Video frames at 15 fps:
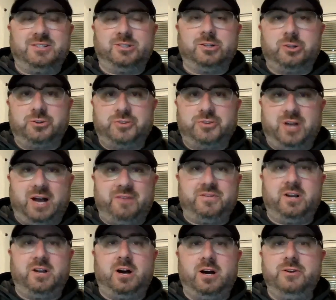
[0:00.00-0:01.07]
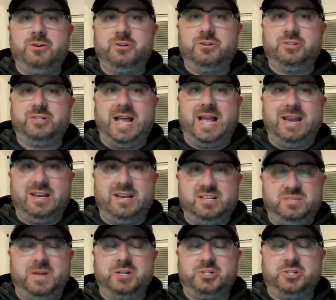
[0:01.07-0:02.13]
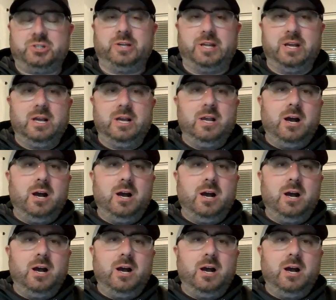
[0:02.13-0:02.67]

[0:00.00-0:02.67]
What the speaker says: a little tough to understand, especially